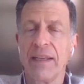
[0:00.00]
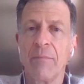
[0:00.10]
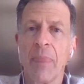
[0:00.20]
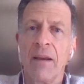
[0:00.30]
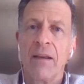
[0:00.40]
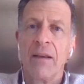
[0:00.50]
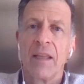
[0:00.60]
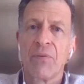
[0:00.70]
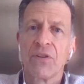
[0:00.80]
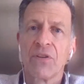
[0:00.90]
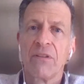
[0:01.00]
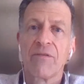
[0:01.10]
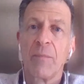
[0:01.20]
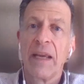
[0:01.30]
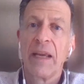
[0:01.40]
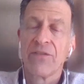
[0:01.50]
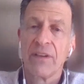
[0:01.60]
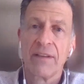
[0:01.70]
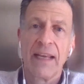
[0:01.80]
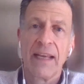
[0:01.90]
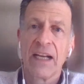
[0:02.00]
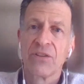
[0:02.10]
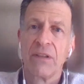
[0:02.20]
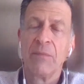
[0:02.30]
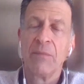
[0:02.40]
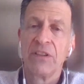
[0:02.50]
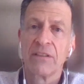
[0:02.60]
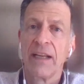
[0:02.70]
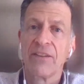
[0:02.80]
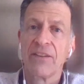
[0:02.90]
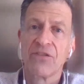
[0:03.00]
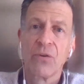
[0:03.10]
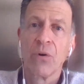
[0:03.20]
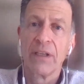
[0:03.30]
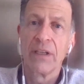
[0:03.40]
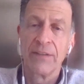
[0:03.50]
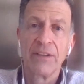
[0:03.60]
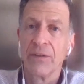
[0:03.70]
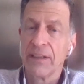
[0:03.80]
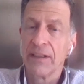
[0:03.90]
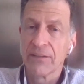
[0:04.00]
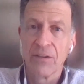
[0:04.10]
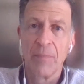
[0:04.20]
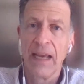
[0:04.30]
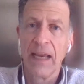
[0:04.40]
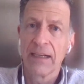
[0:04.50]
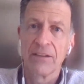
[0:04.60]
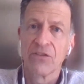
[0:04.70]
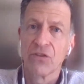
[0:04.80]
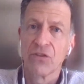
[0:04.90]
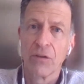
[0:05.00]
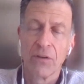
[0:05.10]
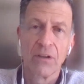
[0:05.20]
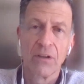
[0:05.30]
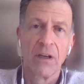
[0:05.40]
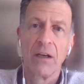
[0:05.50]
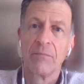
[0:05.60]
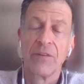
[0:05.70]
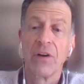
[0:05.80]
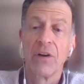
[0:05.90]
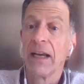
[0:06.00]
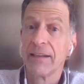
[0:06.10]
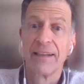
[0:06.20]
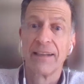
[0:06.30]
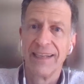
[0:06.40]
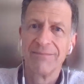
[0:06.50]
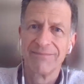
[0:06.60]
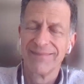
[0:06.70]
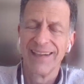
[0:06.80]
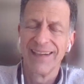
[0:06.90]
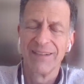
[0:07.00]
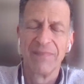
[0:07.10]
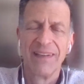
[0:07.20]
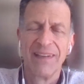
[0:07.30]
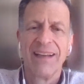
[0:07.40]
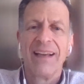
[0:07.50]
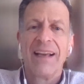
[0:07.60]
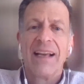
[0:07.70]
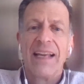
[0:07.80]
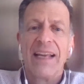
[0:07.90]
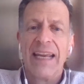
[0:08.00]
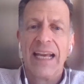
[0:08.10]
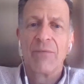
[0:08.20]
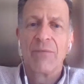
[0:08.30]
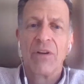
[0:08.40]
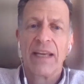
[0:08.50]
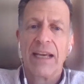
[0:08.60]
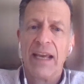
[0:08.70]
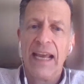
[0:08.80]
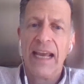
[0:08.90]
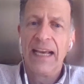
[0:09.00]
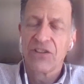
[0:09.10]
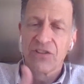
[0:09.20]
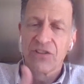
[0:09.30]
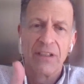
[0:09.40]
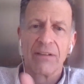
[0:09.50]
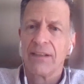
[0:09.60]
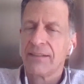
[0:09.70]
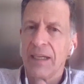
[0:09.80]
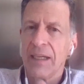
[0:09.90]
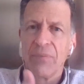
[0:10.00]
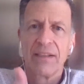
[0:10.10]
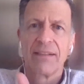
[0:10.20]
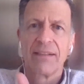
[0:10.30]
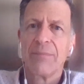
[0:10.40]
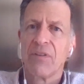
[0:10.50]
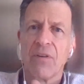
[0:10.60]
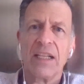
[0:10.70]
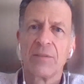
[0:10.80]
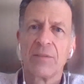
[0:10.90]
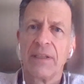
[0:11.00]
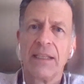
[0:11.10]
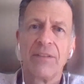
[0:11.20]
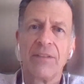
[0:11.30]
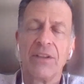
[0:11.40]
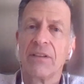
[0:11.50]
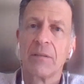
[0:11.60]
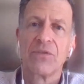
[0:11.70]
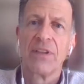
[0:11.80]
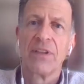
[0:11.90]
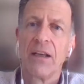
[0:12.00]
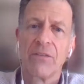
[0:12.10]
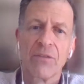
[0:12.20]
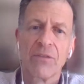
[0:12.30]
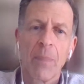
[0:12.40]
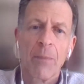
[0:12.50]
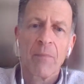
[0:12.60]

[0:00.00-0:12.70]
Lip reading: the personal information, the actual images are not stored in the units. They're back at the server under lock and key. And we only have a hash, a template type of arrangement in the units themselves.